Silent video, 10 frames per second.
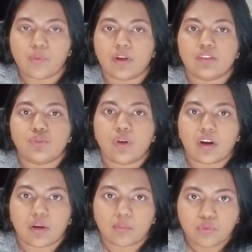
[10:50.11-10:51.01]
Once you
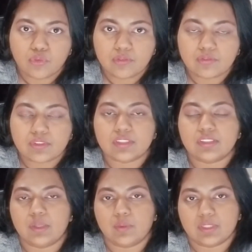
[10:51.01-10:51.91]
are approved,
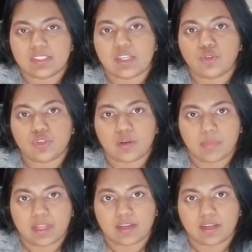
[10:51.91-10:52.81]
they will send you your
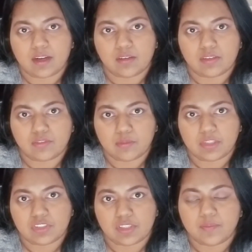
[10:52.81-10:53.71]
bank account
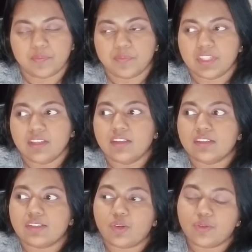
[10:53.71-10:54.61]
information.
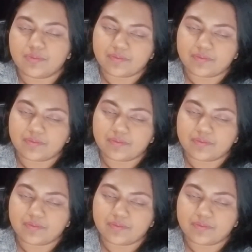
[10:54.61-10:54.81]
So